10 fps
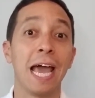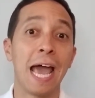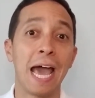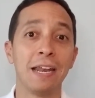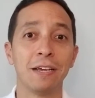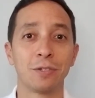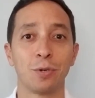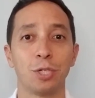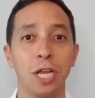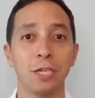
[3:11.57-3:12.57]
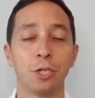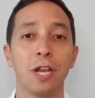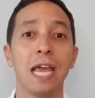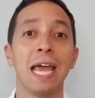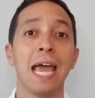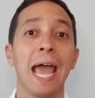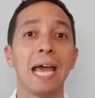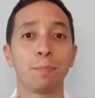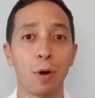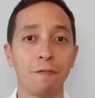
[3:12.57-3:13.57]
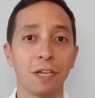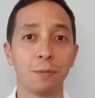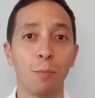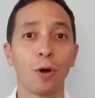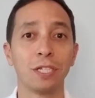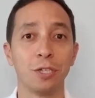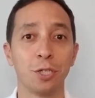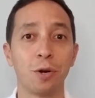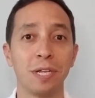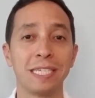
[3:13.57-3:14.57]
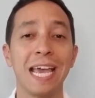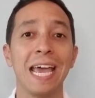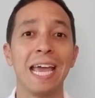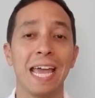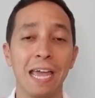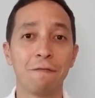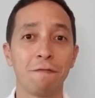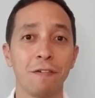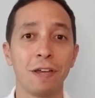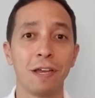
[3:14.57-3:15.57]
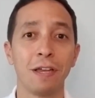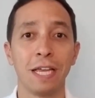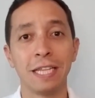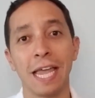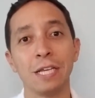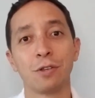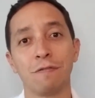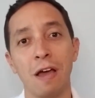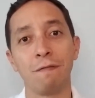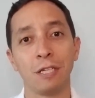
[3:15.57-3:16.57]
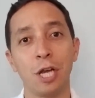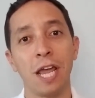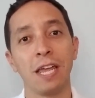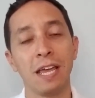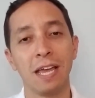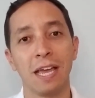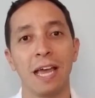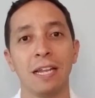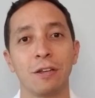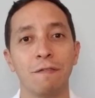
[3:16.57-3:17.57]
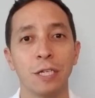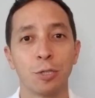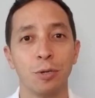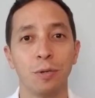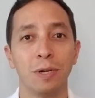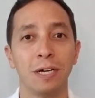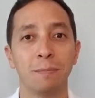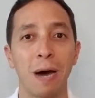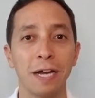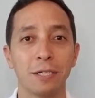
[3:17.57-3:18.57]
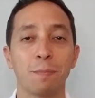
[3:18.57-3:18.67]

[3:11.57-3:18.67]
and association, and private mortgage insurance if in the case of FHA and conventional buyers.